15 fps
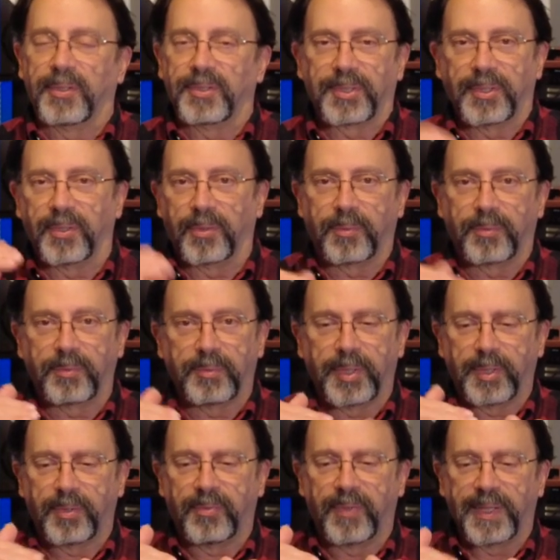There's no
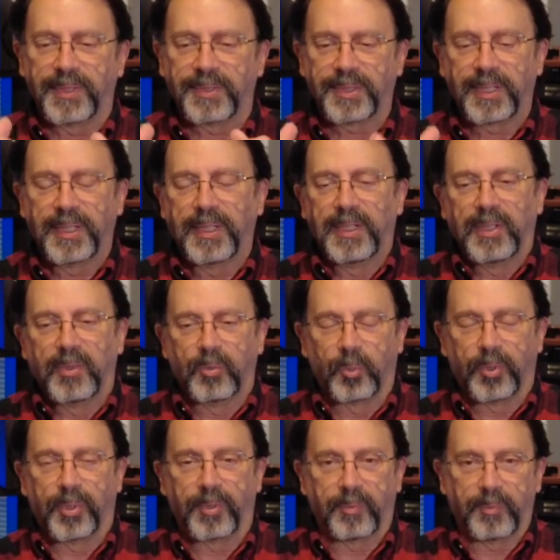interface
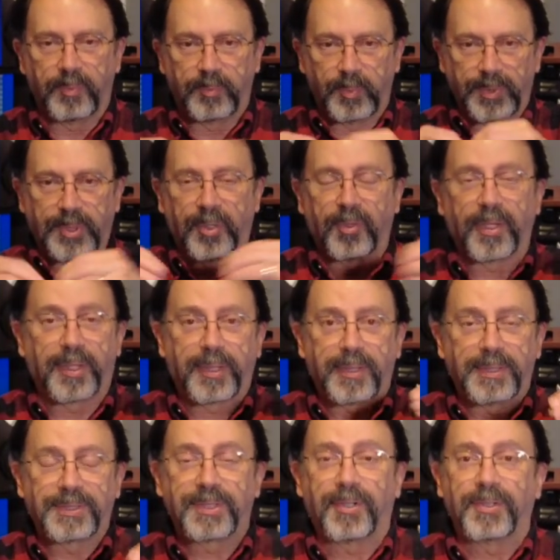where material
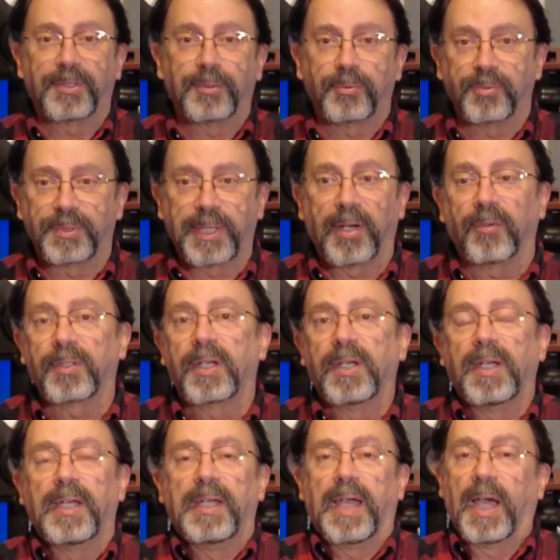can start to ooze out.
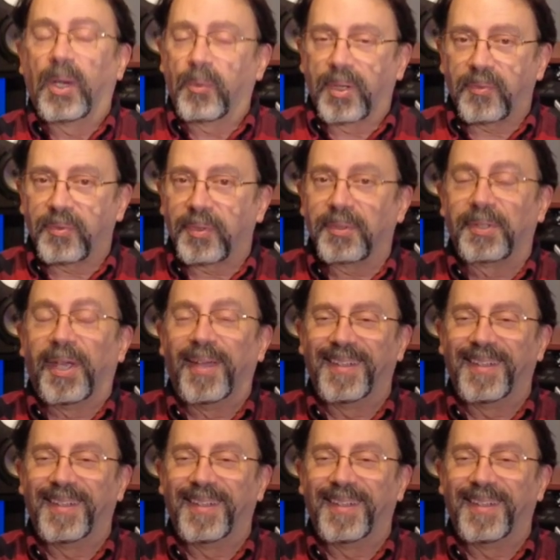However,